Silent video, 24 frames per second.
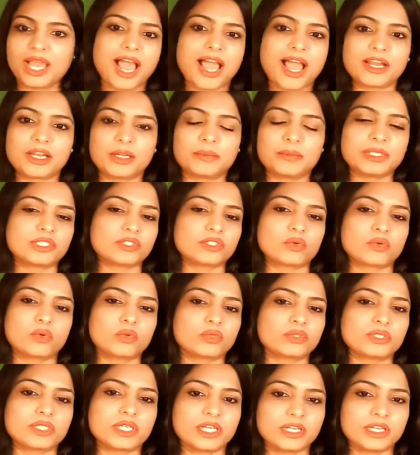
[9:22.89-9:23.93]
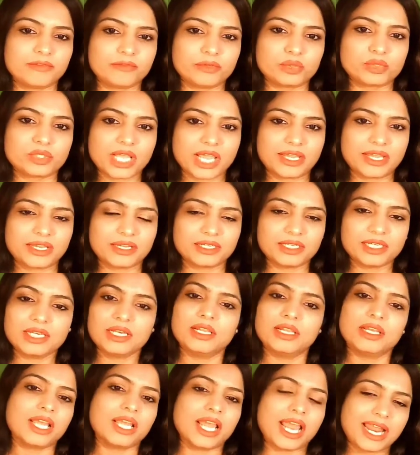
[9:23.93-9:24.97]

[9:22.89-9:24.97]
RMS close the review cycle